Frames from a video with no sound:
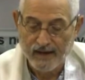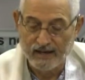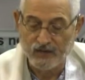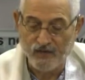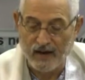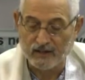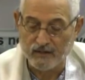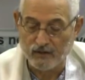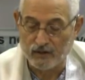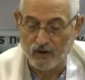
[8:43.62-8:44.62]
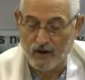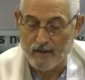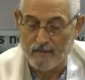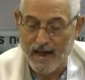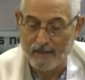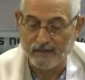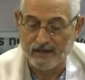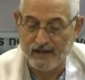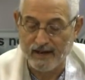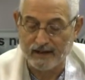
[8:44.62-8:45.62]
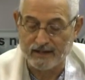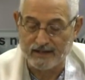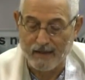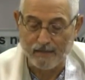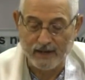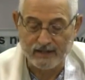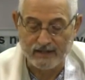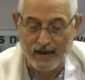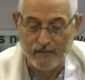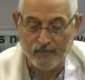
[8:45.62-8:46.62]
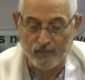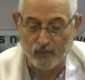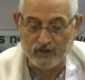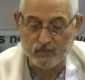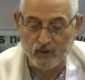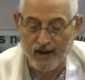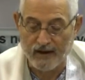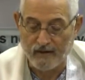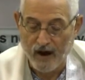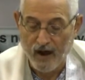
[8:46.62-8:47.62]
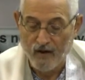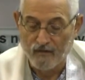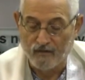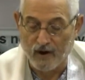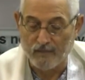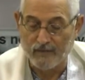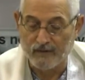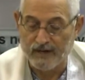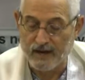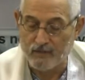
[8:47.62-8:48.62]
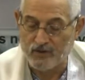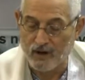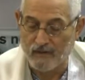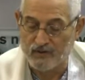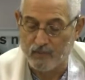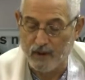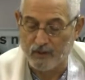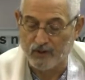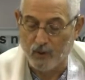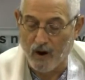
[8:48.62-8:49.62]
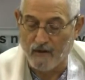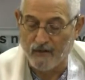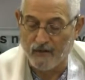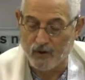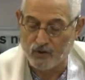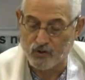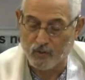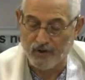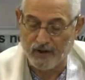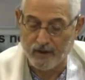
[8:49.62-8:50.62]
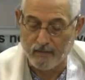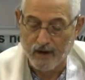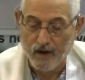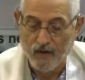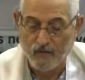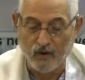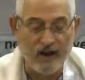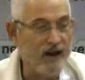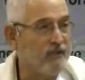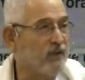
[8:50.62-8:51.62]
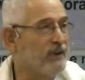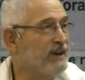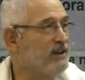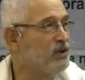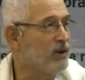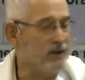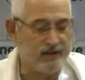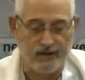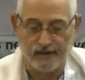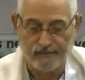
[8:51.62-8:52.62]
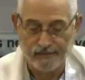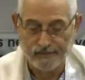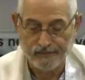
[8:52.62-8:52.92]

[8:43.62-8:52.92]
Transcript: His festivals are a map that take us step by step through His plan from the redemption of His people to our future with Him forever in eternity.